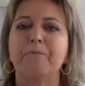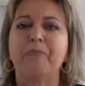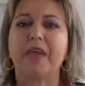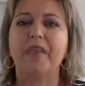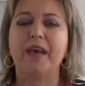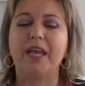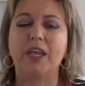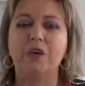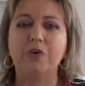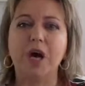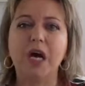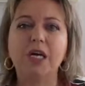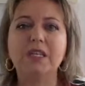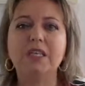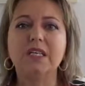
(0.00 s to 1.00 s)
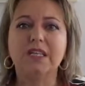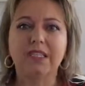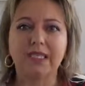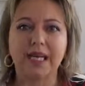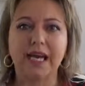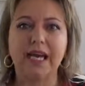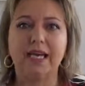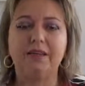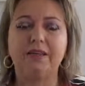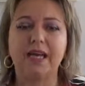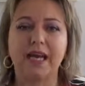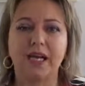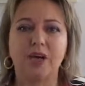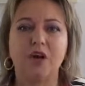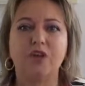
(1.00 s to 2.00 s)
that you understand
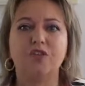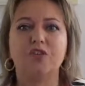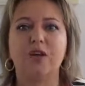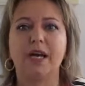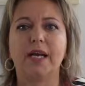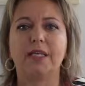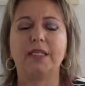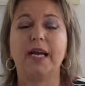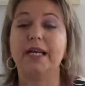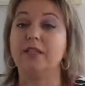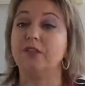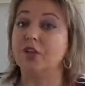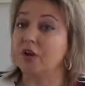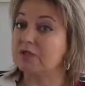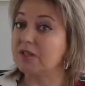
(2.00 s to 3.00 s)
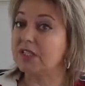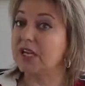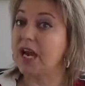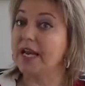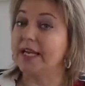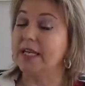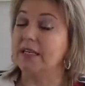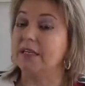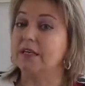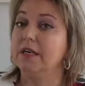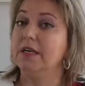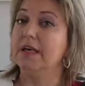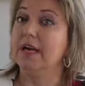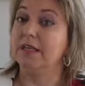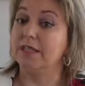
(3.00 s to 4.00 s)
that contract and don't sign it
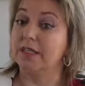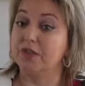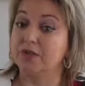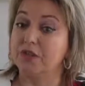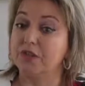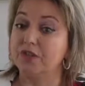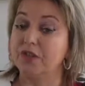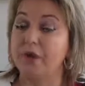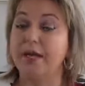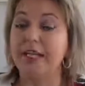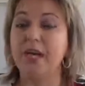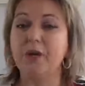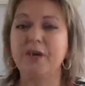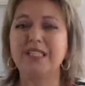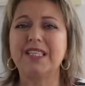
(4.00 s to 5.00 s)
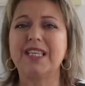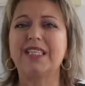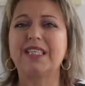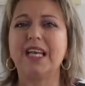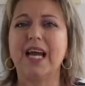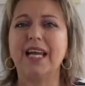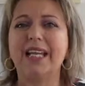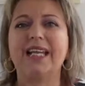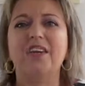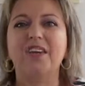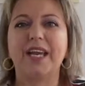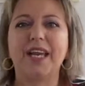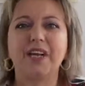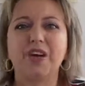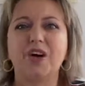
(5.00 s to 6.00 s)
until you do. I know it's exciting. You
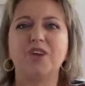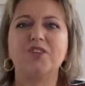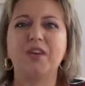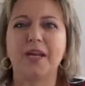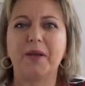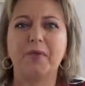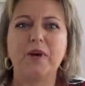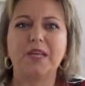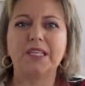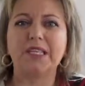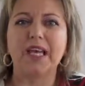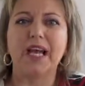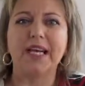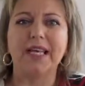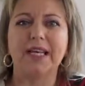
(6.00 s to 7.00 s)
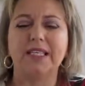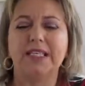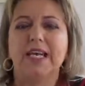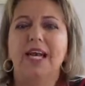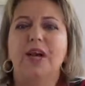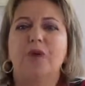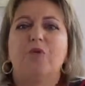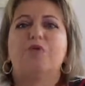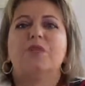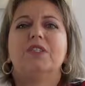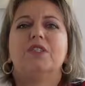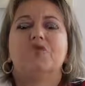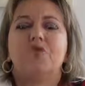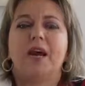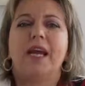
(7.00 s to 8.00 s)
get a contract, you want to sign it.
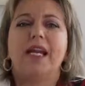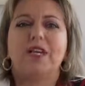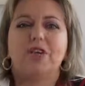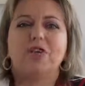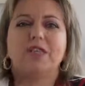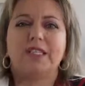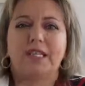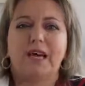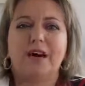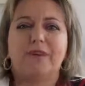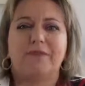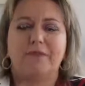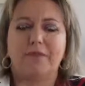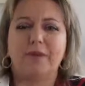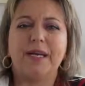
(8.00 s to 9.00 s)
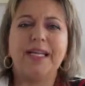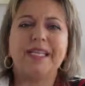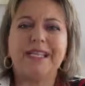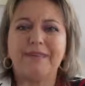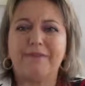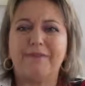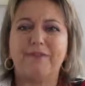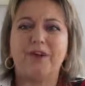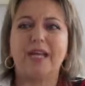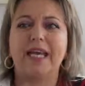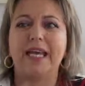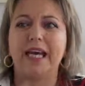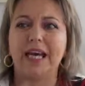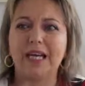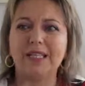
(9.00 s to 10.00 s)
Restrain yourself. Read it
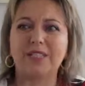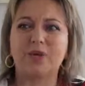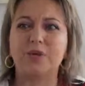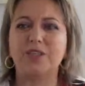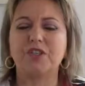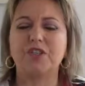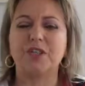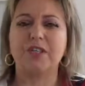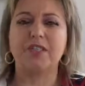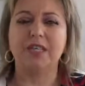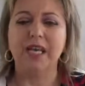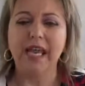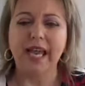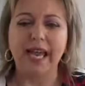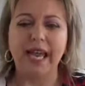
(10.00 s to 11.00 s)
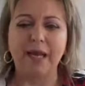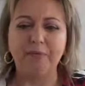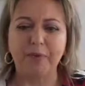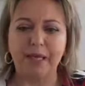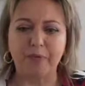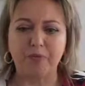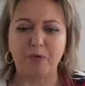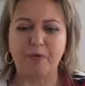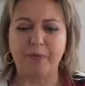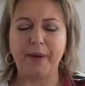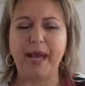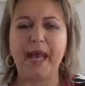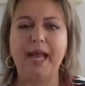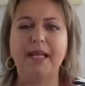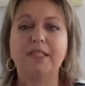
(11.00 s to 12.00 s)
fully. Ask questions and be
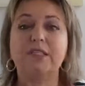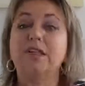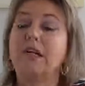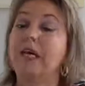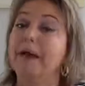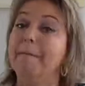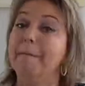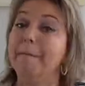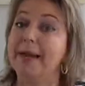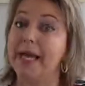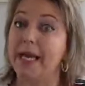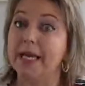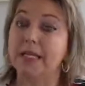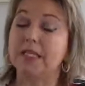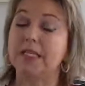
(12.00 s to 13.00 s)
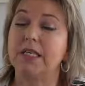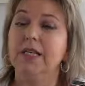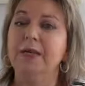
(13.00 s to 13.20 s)
prepared to commit